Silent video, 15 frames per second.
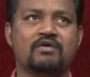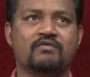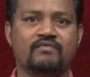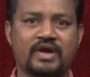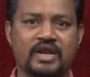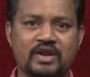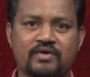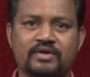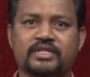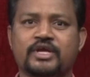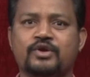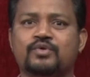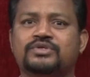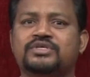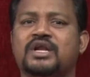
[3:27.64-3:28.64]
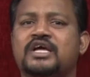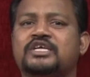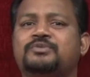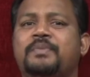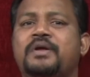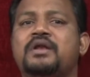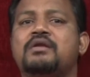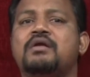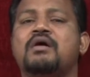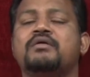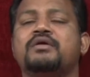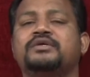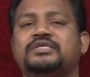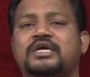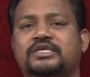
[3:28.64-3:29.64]
whenever the user has been
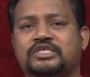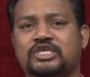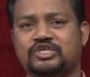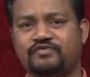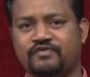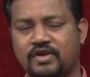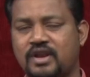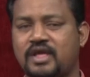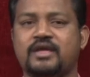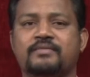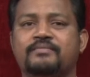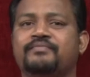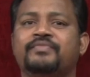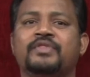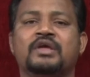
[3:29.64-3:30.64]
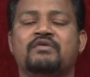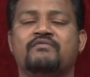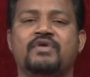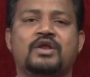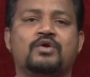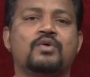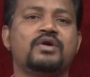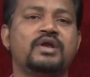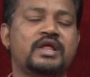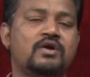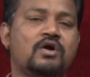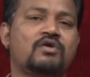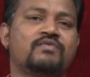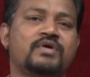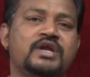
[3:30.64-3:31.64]
logged successfully, we are going to
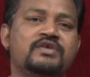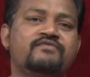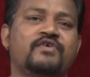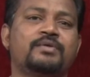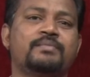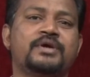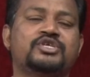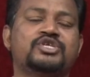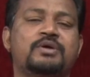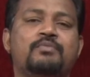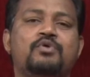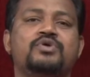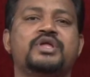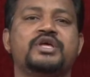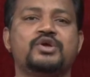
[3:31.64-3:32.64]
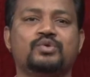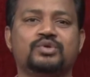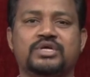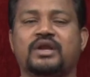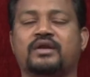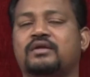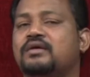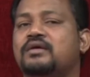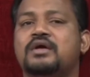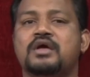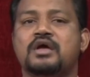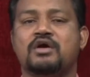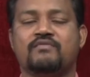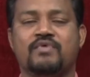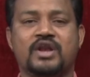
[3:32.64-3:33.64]
record one information about the user.
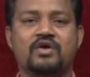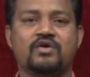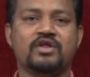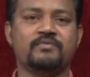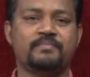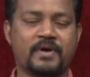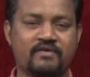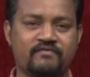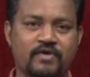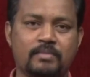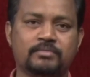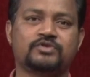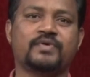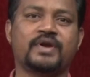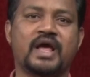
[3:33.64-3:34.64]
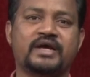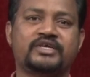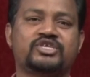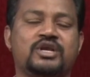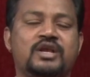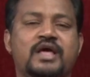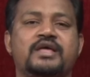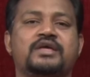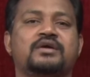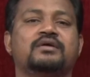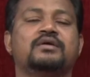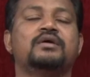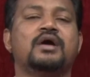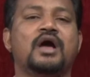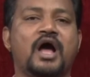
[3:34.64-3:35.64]
Whenever he performs one action like
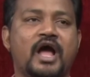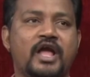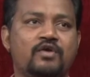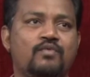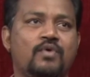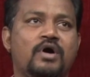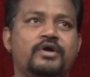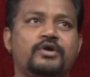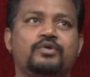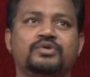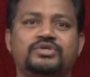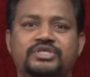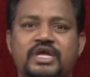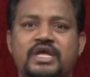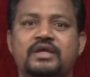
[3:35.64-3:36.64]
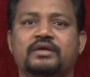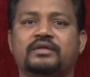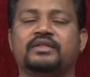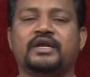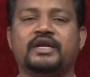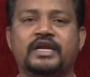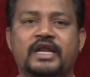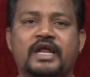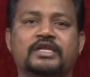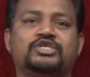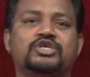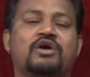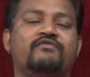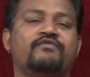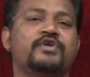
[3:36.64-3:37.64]
I want to see the
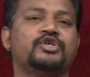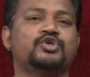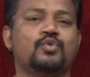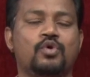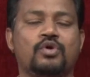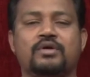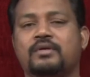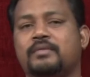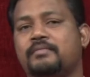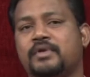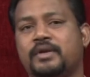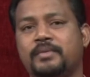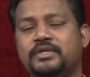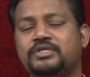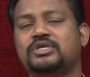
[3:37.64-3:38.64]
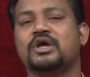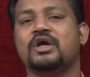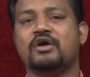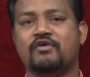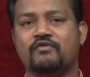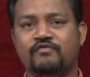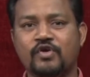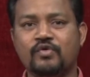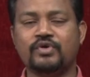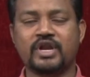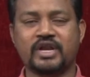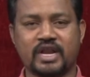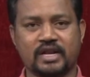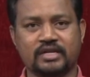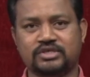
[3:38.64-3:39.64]
details of his own, that means view
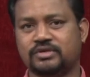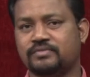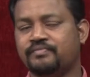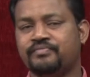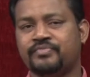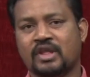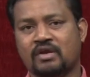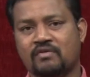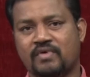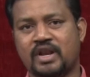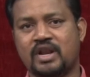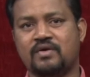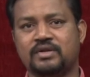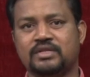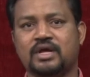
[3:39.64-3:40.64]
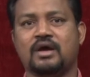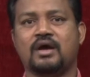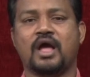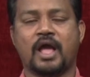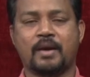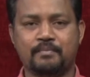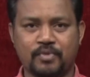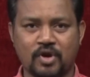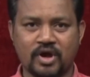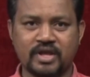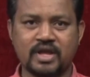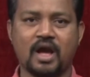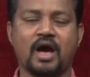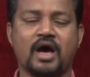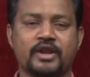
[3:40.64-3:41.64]
details. Whenever the
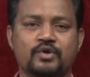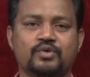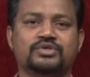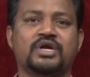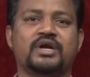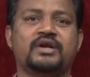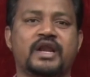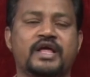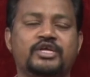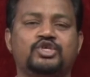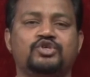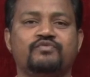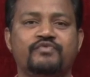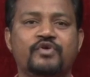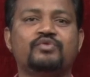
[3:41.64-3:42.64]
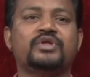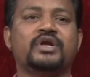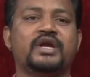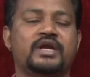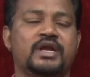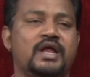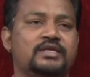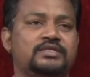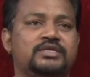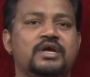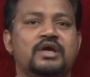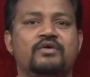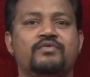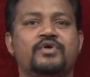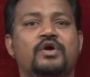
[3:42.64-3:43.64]
employee or user tries to view the details,
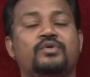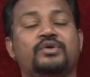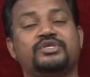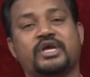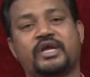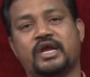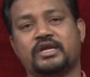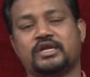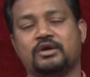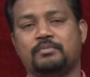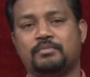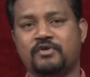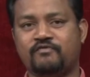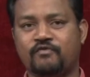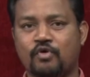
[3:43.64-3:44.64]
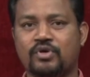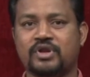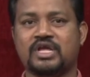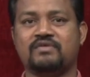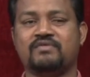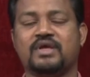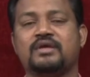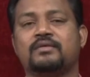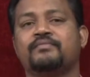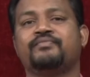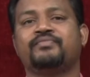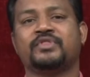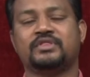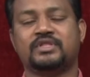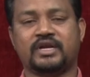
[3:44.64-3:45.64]
you have to check it before giving
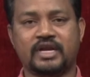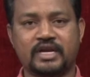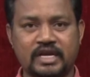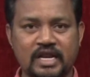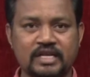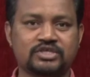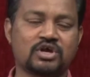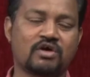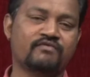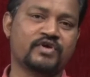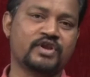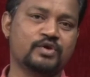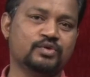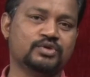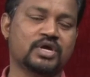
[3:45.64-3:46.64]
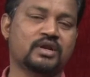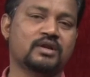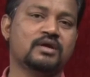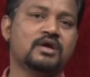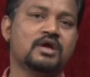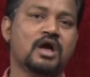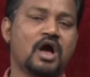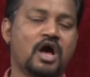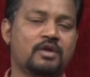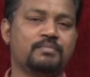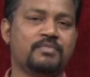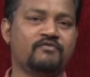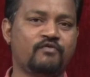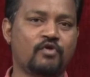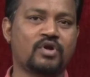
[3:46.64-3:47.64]
the details of an user or
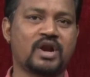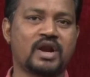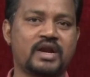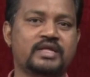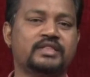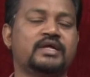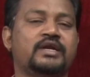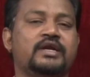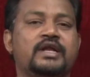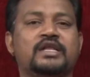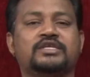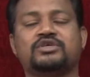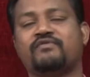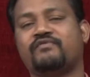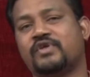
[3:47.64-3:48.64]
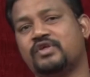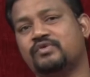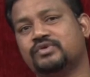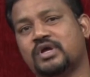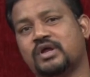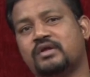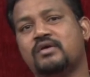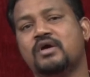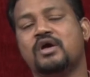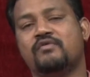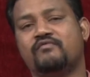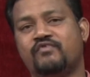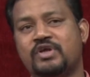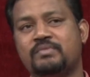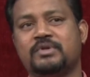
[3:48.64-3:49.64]
before running the details of an user,
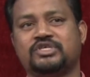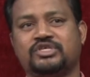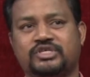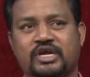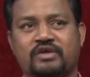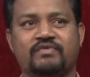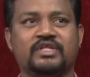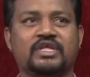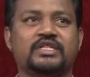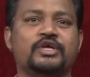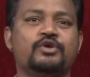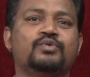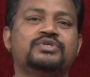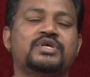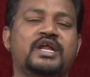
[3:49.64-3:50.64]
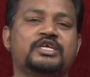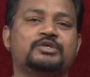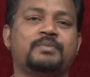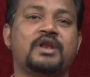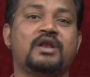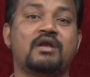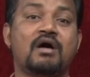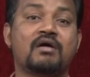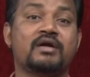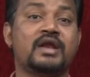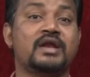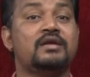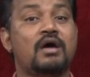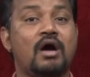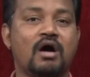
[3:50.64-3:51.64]
we must check whether the user has been logged
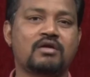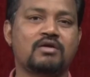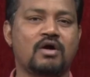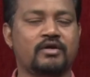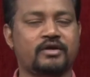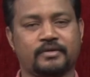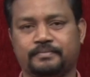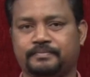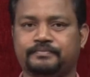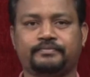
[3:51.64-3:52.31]
in or not.